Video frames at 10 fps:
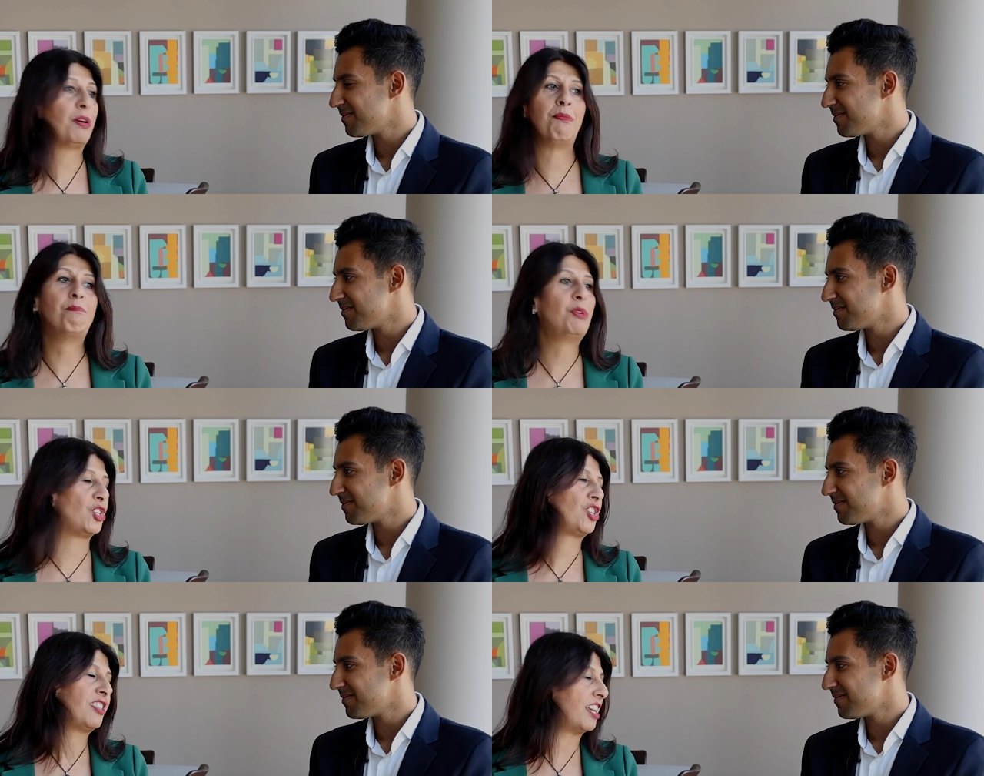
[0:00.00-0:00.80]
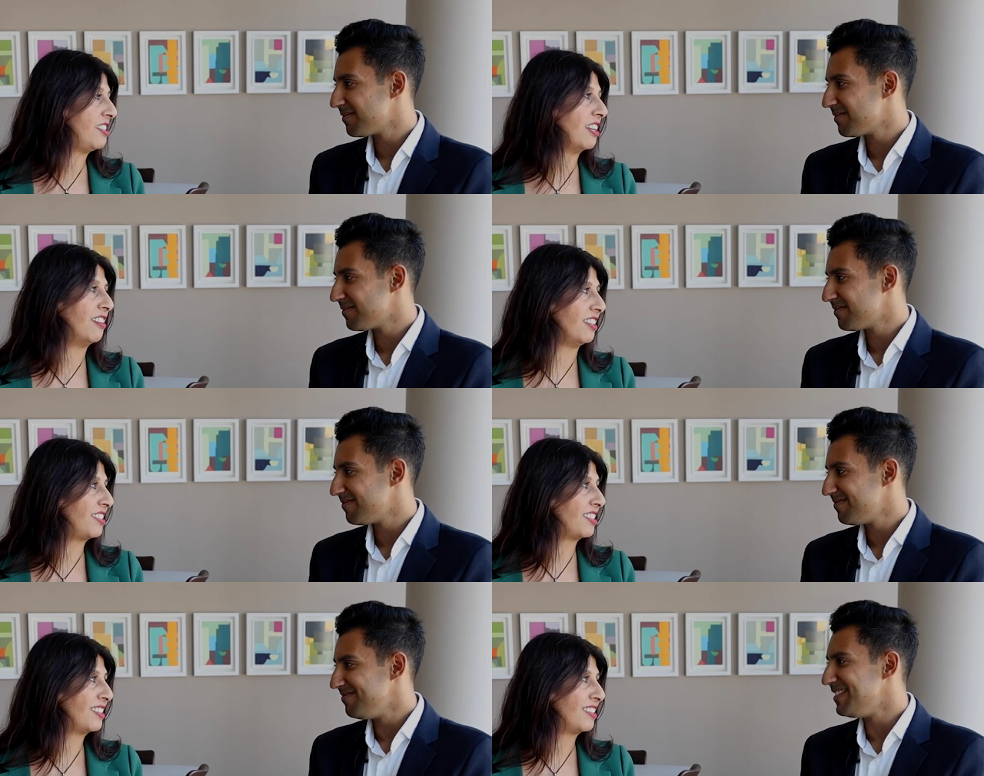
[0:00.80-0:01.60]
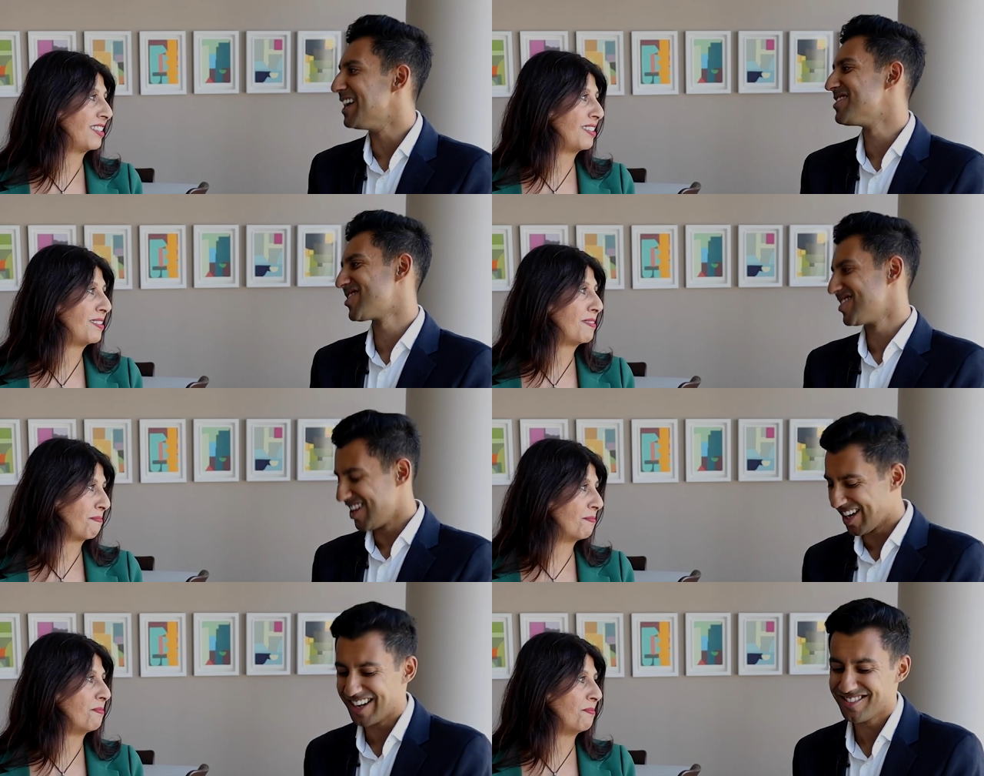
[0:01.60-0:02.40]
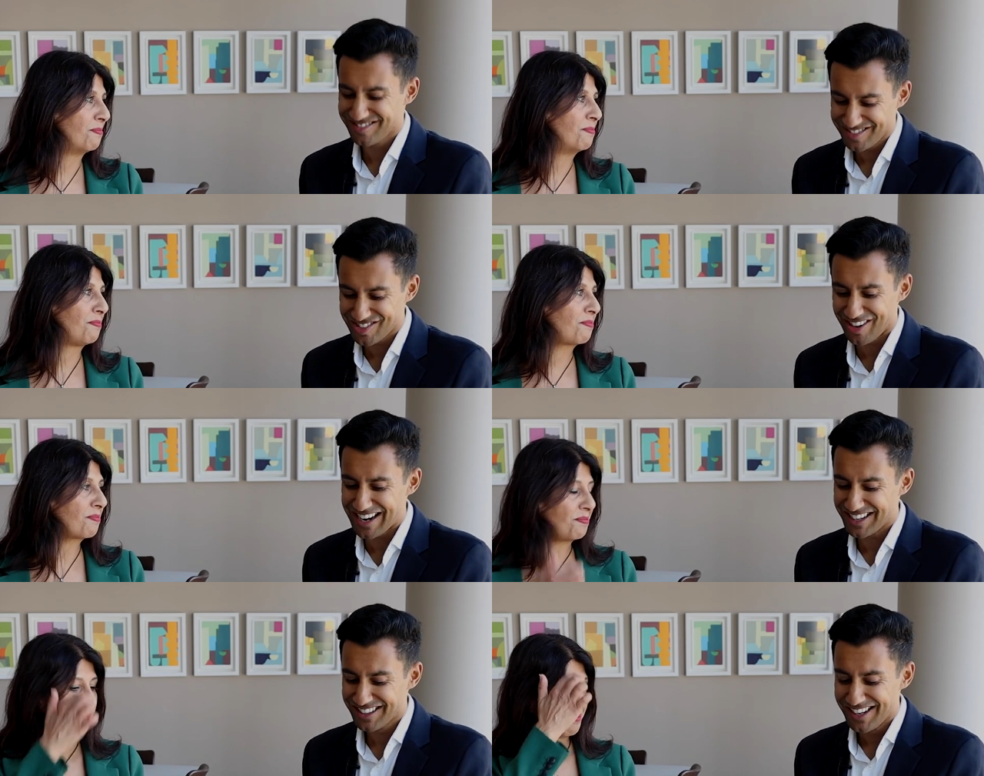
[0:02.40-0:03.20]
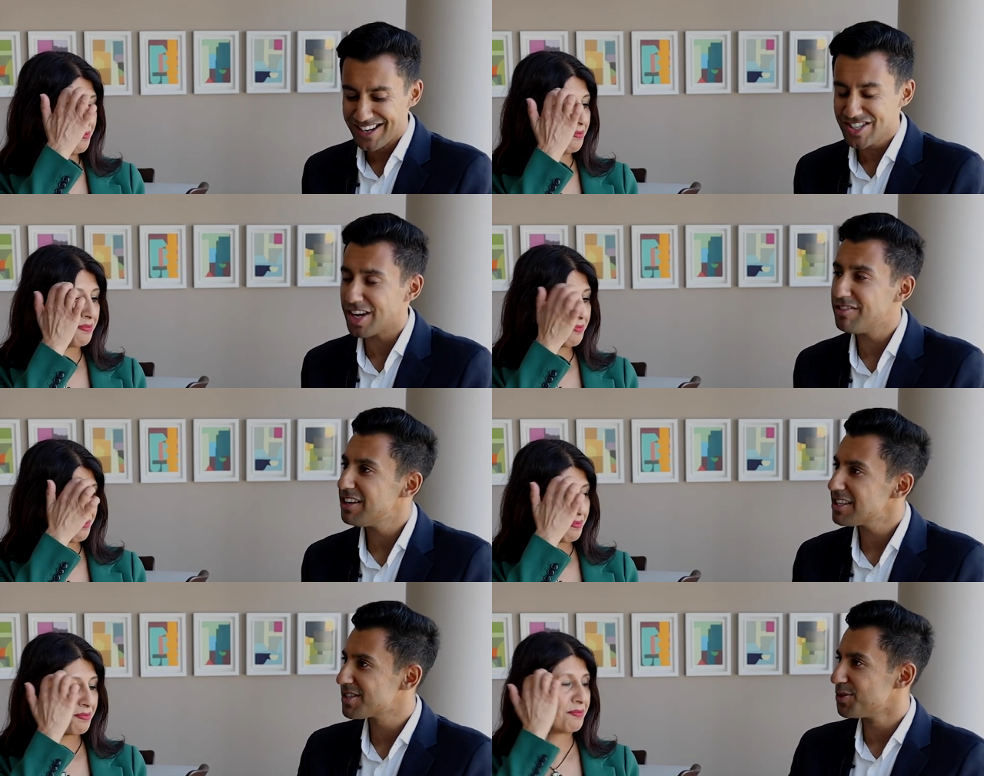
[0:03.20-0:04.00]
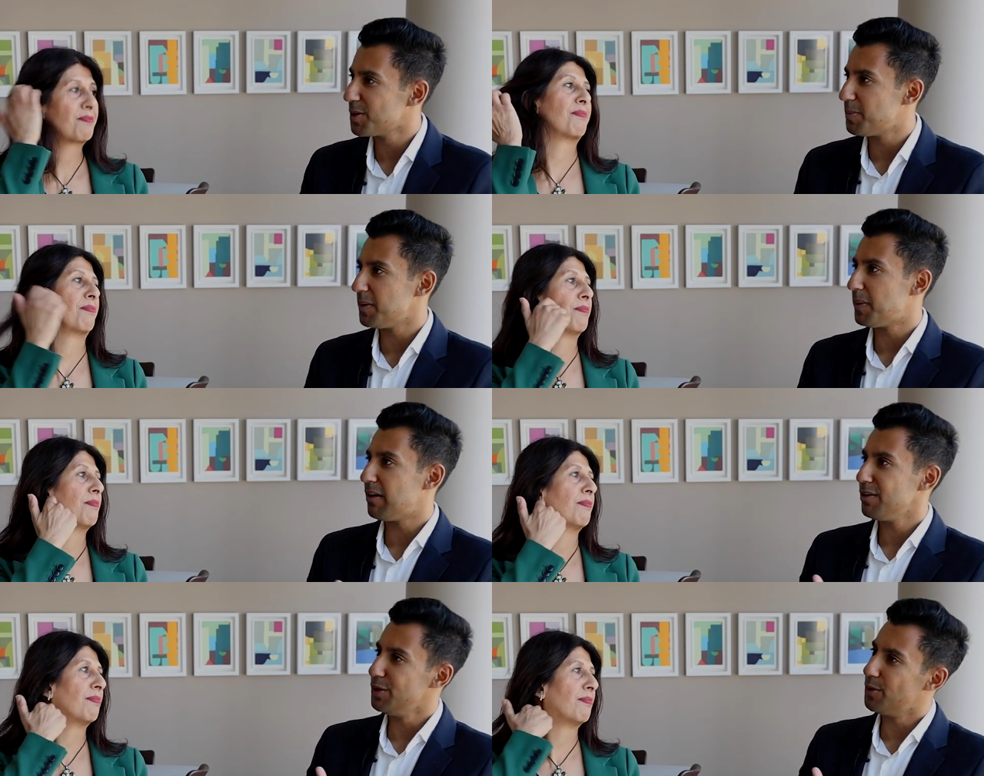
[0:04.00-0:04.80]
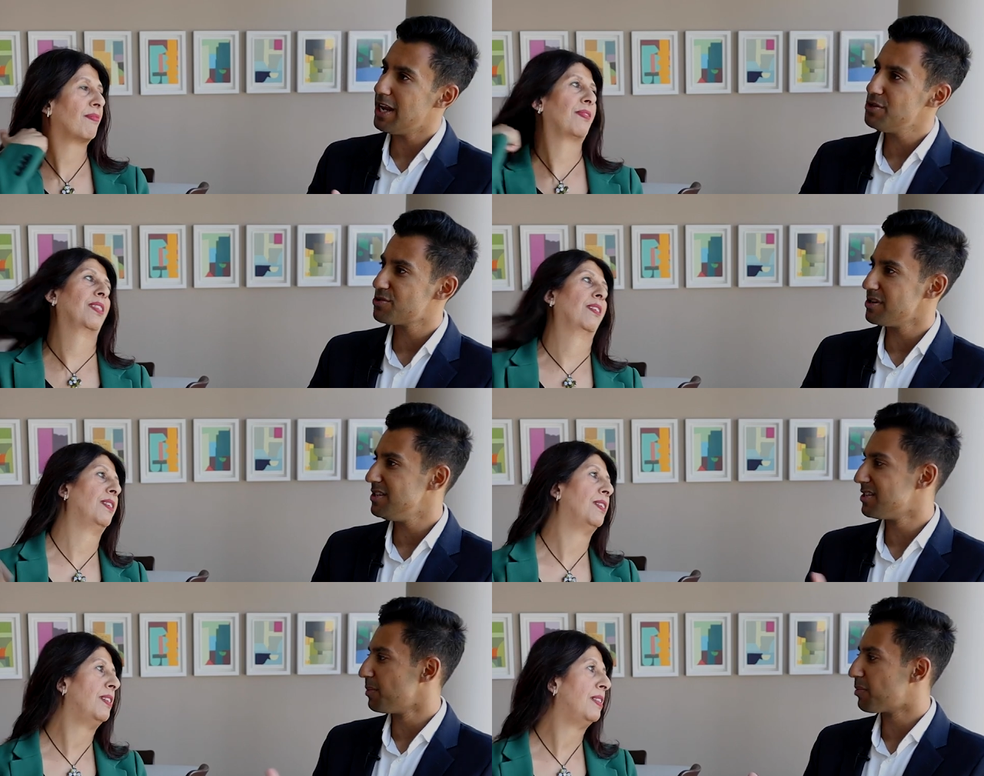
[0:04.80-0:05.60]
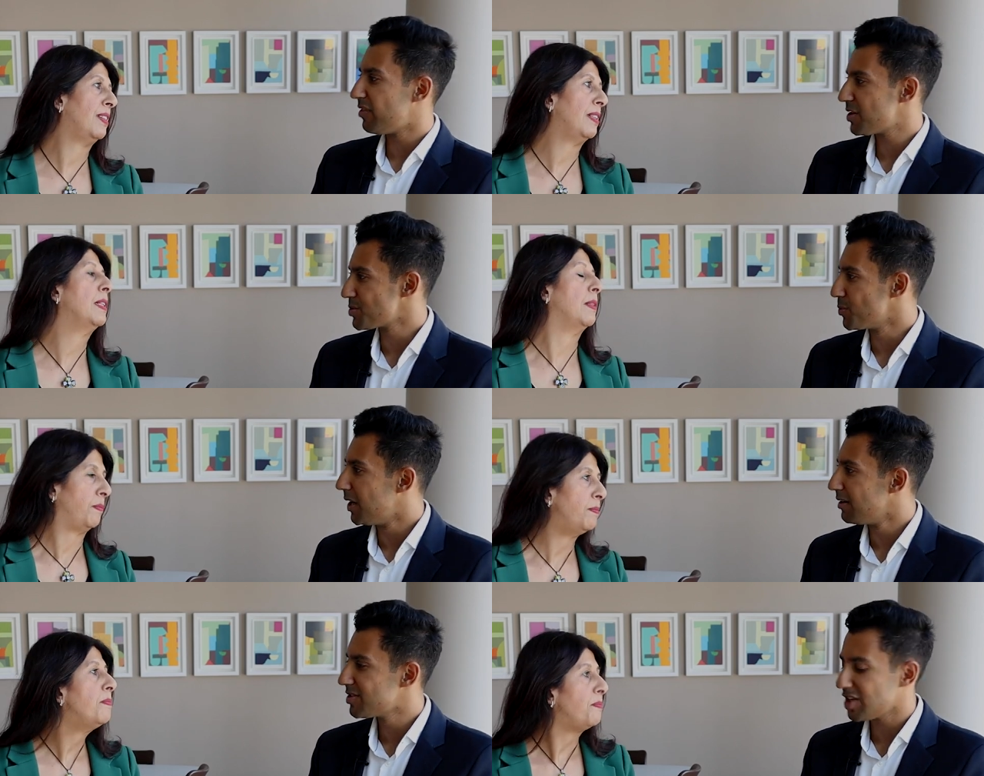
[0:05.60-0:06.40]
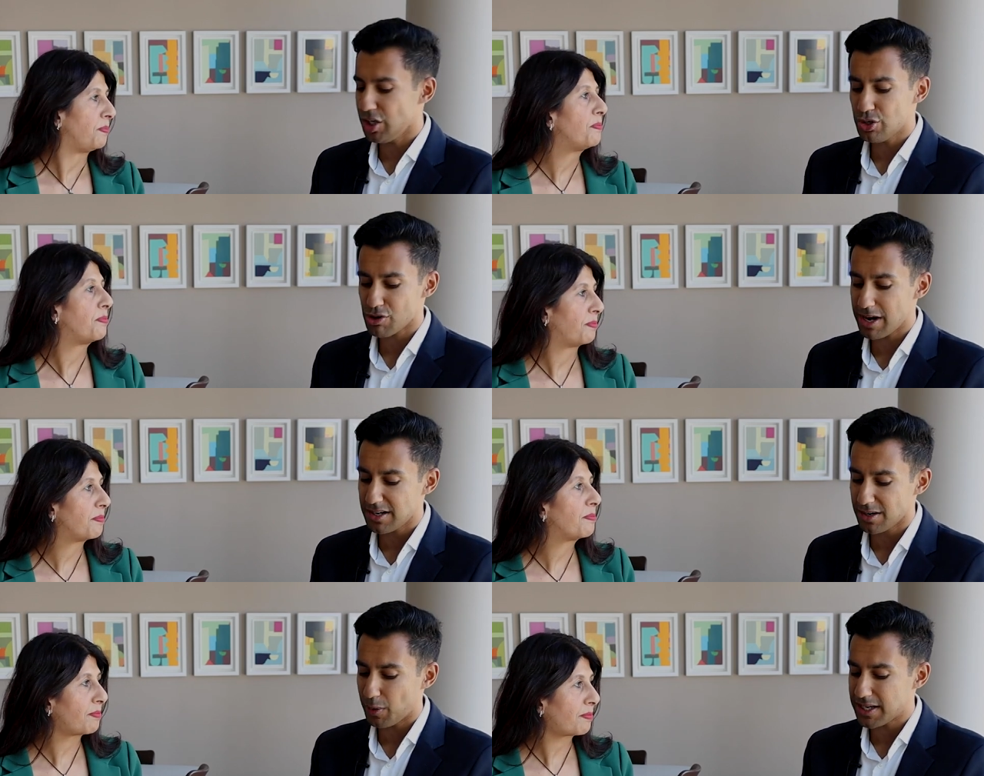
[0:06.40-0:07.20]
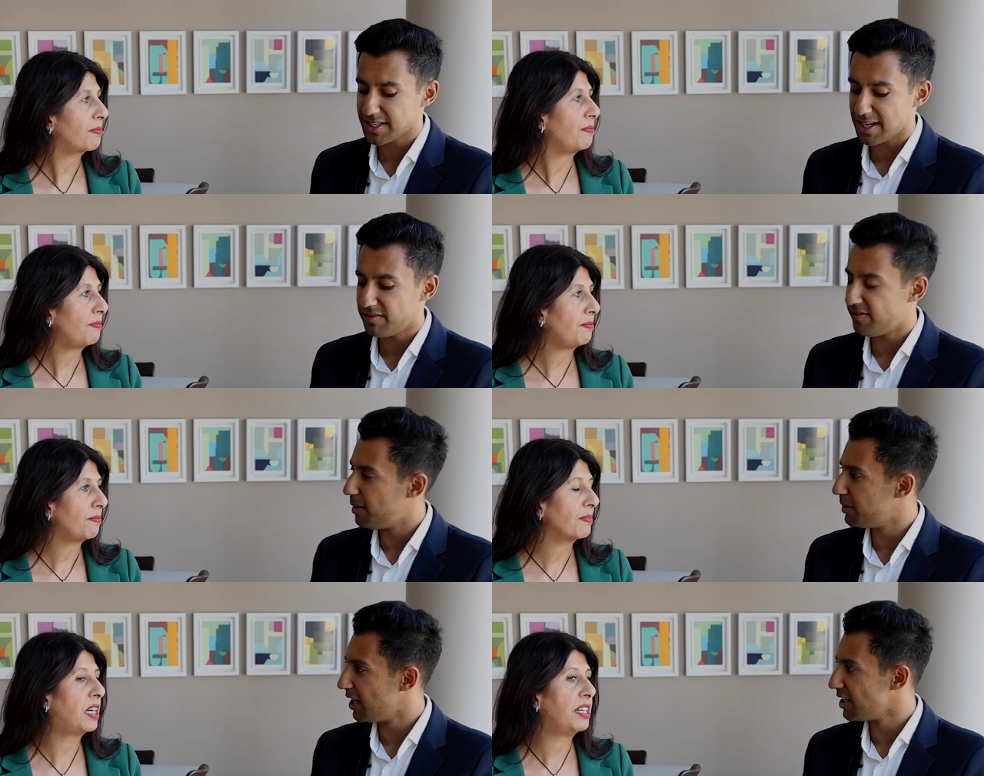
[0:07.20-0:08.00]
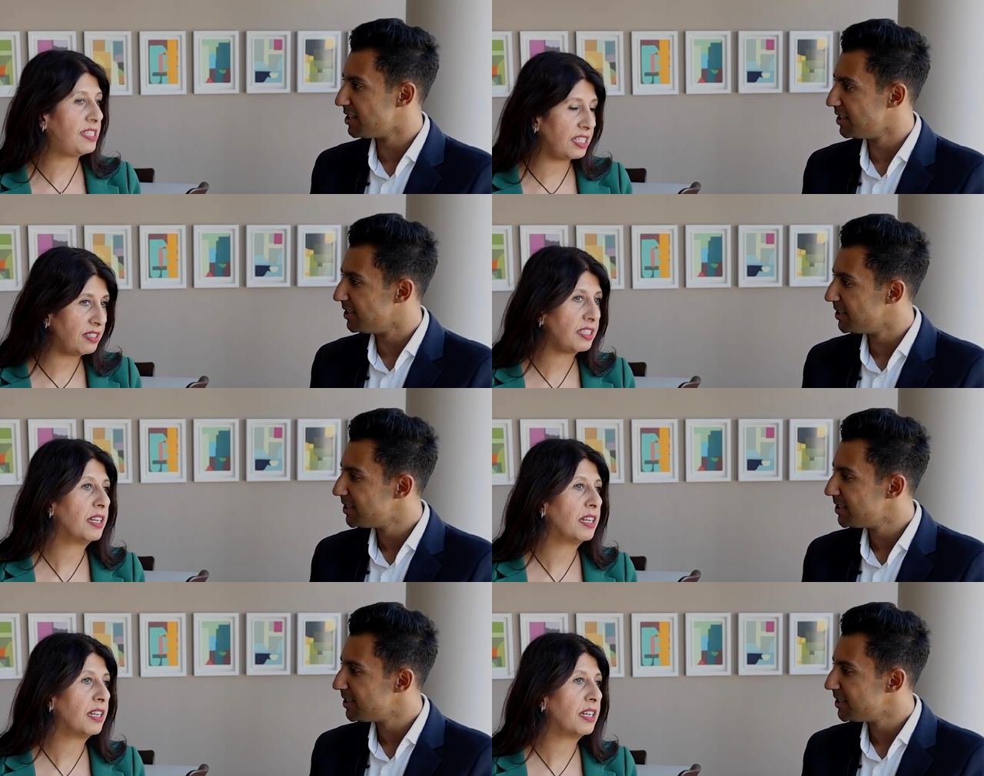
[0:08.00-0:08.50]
Speaker 1: but much to their delight. Yes. Okay. Mm.
Speaker 2: Great. So let's talk a bit about your entry into the professional world. So you trained at a West End firm in London. I did,